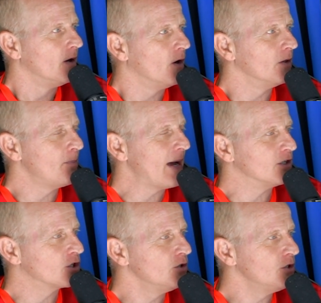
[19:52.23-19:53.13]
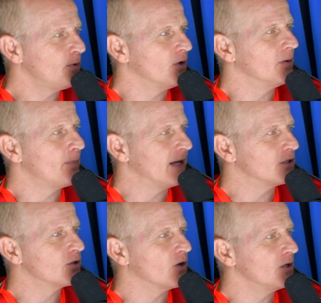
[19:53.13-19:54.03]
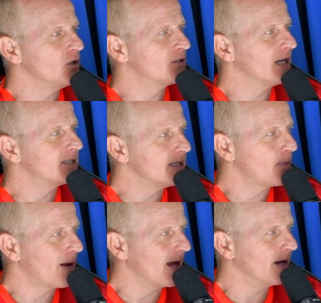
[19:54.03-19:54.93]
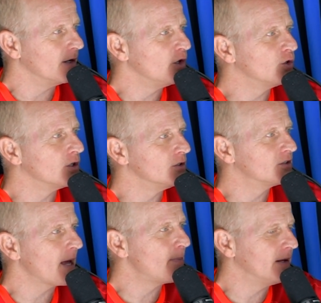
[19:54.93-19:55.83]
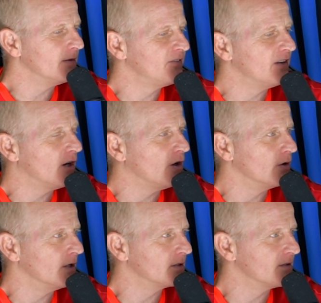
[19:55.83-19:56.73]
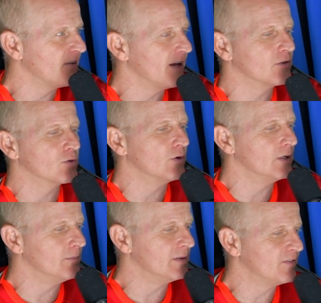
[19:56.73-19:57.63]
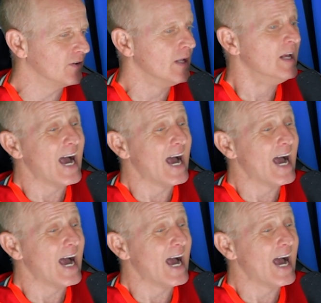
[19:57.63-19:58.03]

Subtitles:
on the bench. Who do you put on the bench? You've got a utility player who can step in and fill a hole at defence or in midfield,